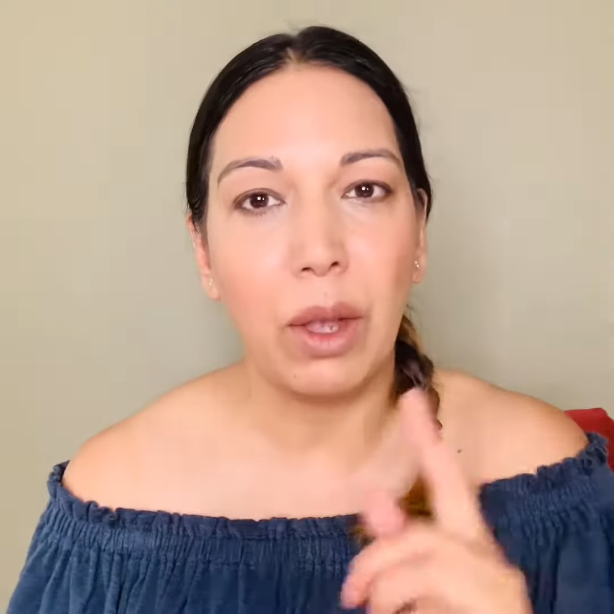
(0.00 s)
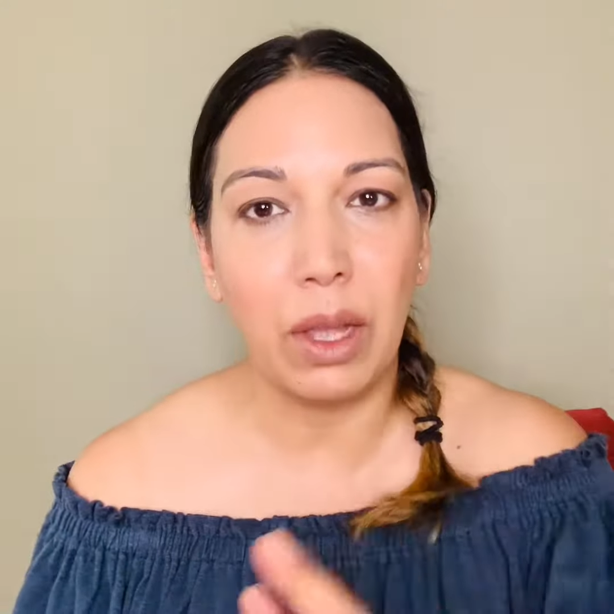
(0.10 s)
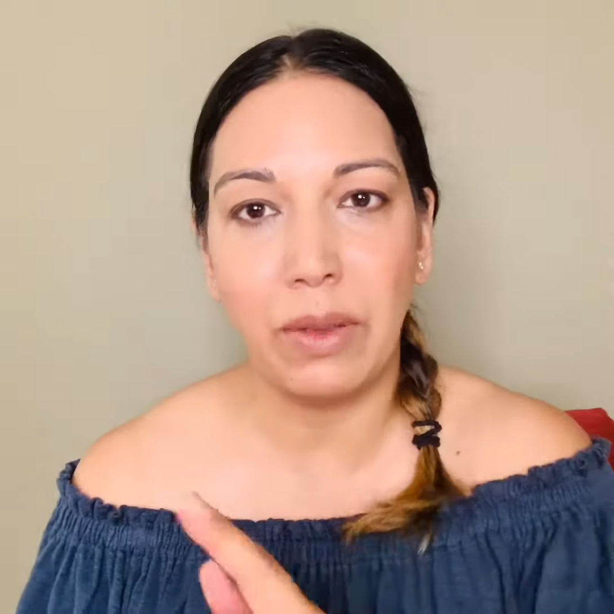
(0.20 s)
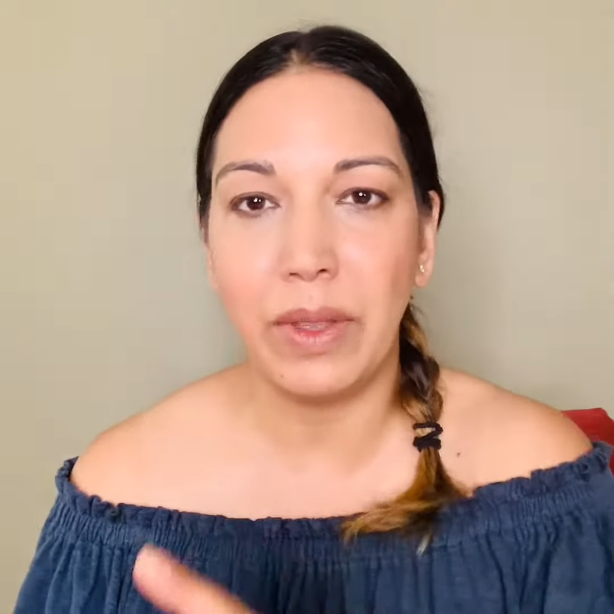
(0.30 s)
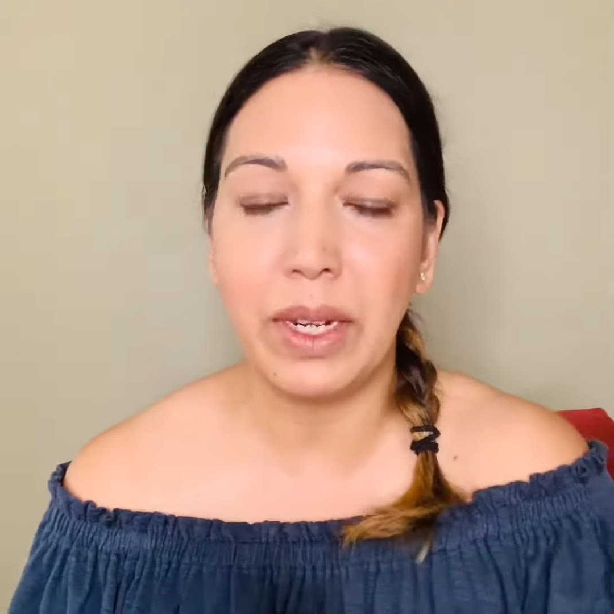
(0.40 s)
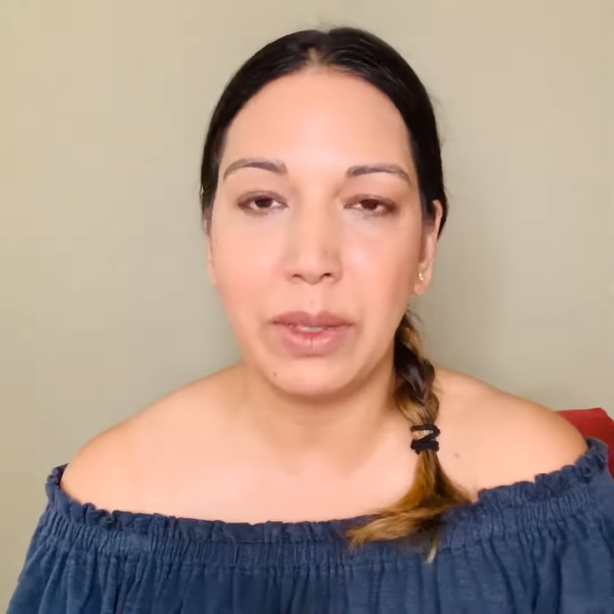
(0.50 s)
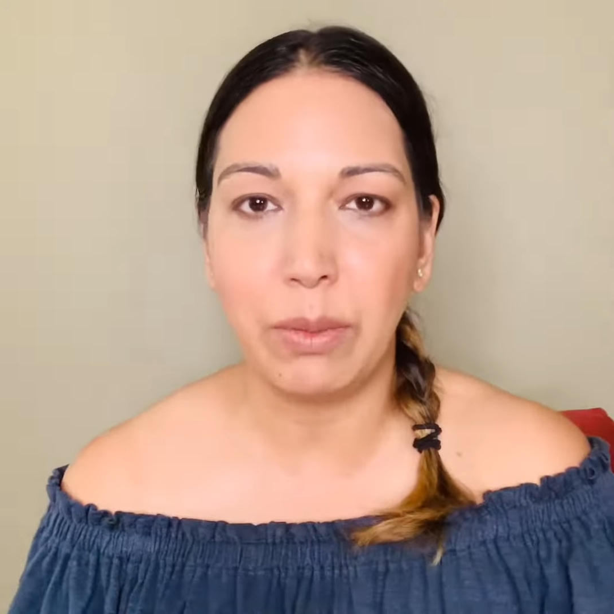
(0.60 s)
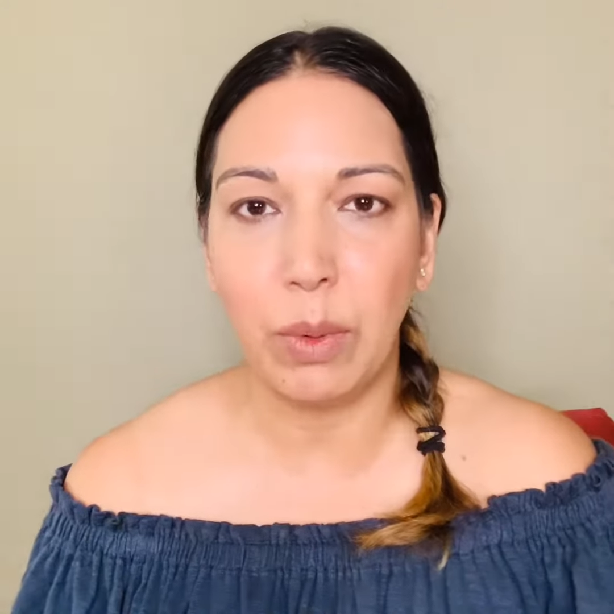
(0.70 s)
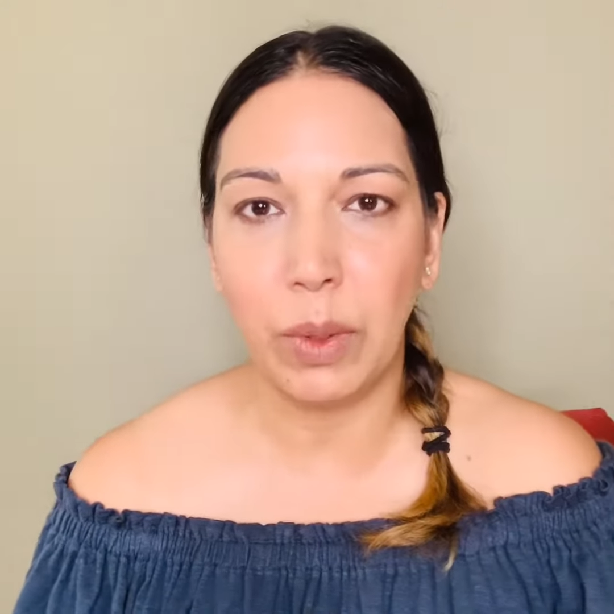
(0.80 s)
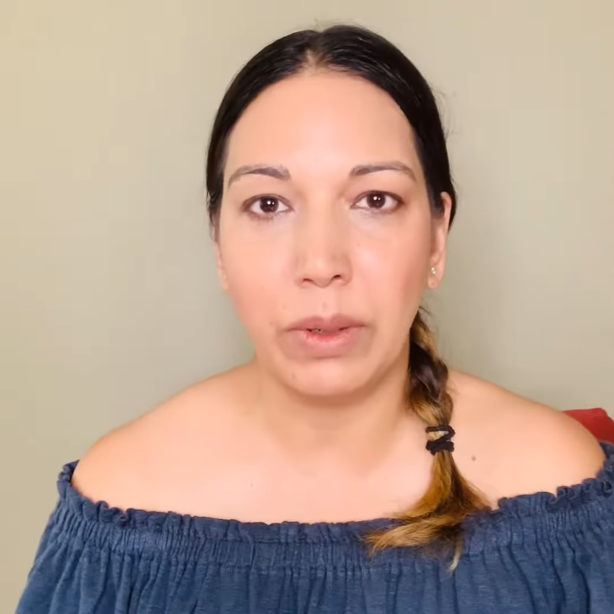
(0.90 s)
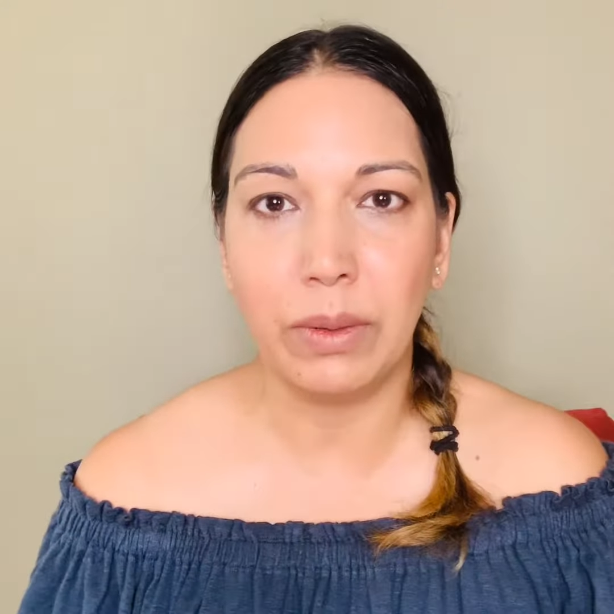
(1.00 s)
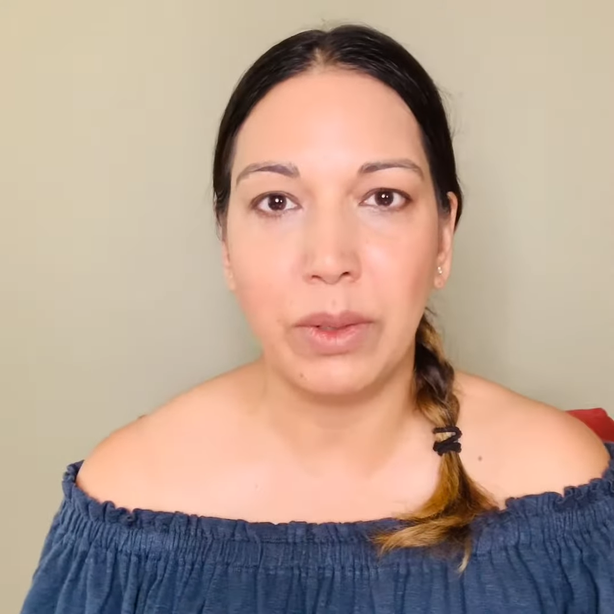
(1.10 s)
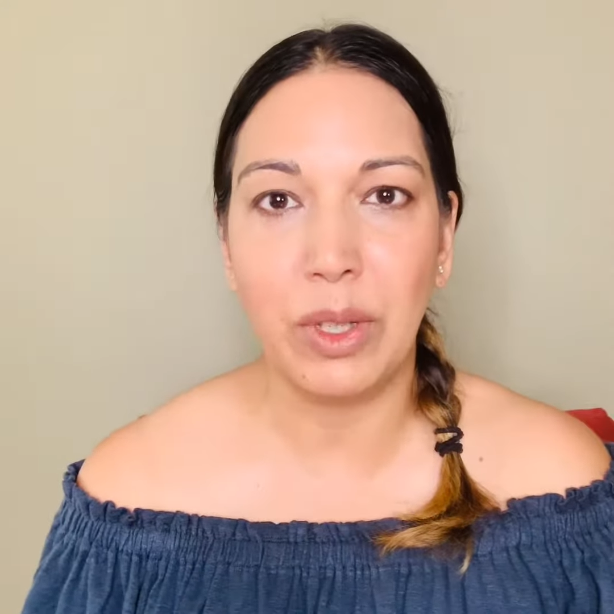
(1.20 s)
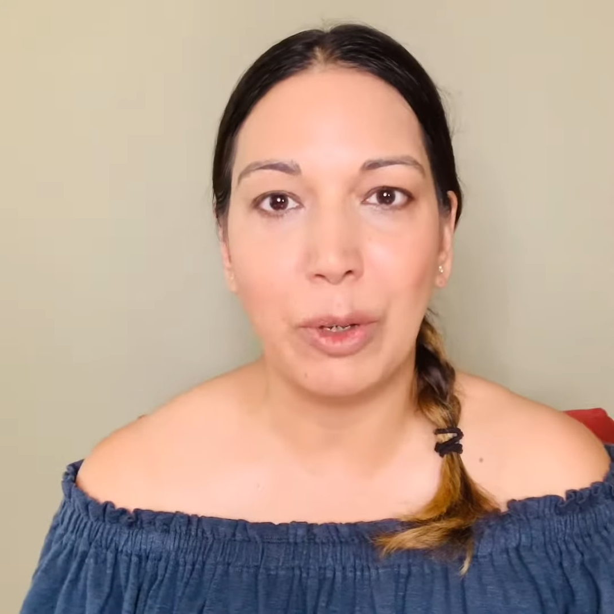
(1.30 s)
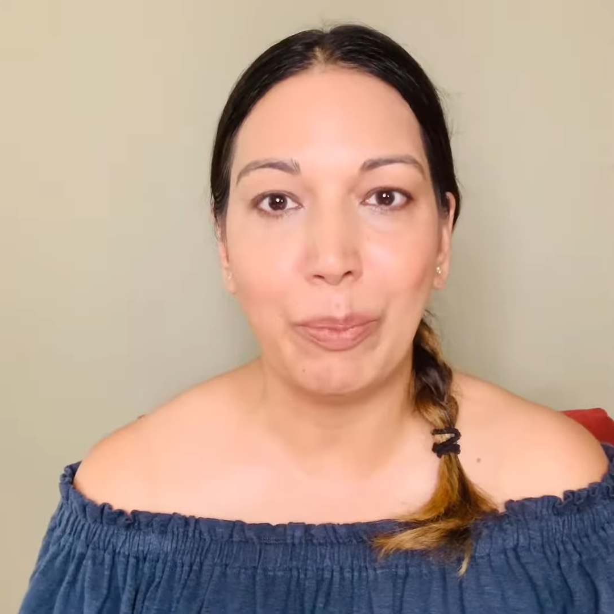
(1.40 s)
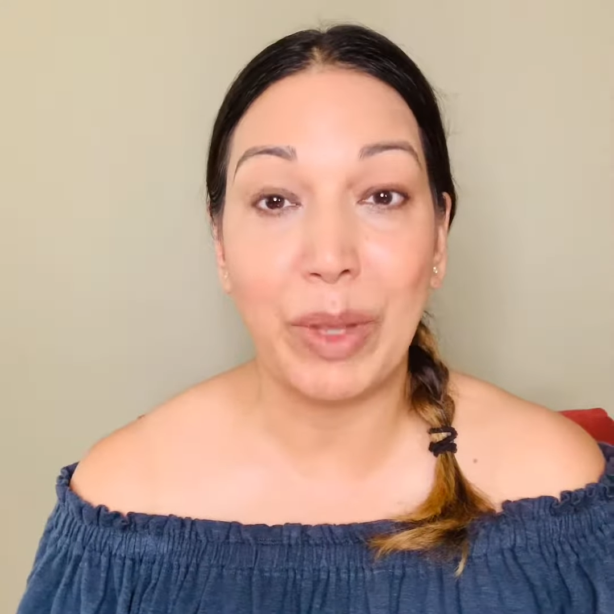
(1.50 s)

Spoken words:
All of that is important. So